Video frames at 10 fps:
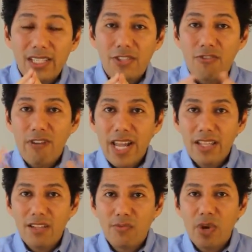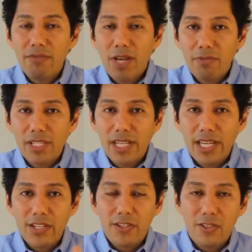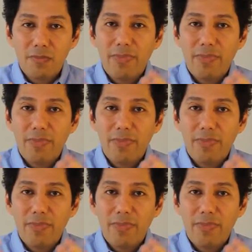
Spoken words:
the trend of web applications